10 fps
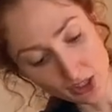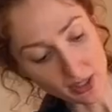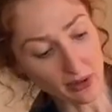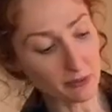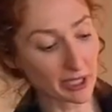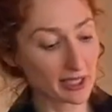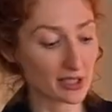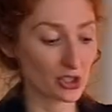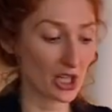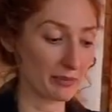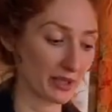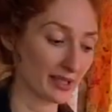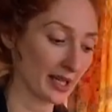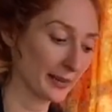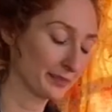now I'm ready to shape this
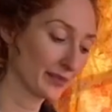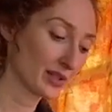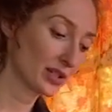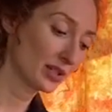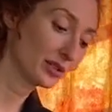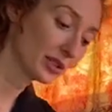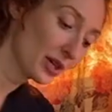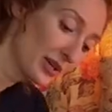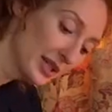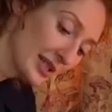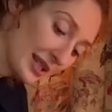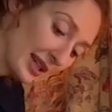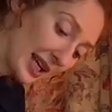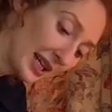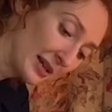guy. So you'll notice
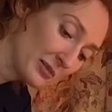that I'm